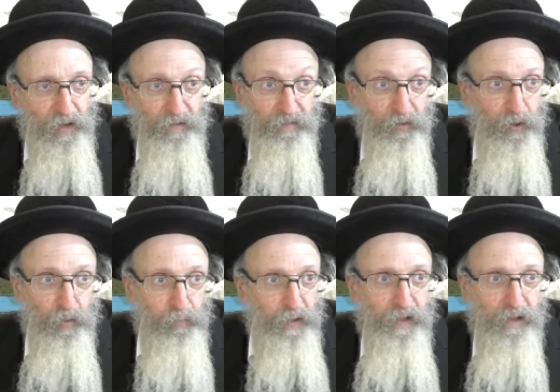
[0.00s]
like very
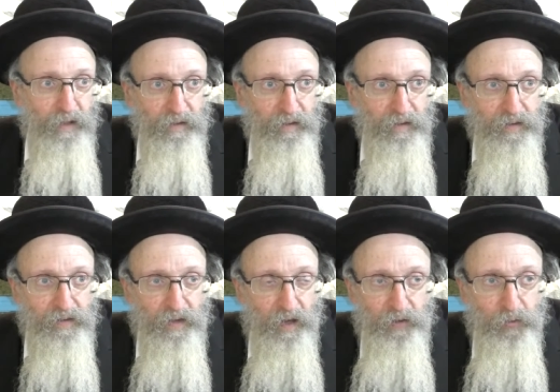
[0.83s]
oblique, and
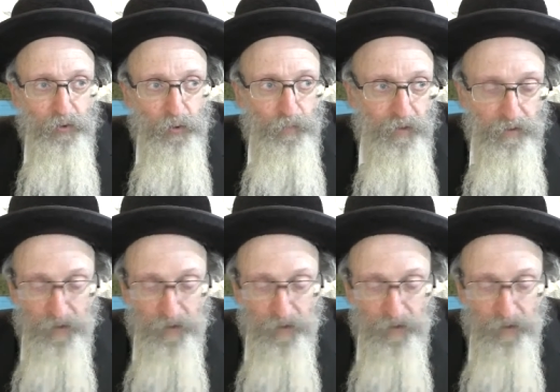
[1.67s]
it's hard to interpret.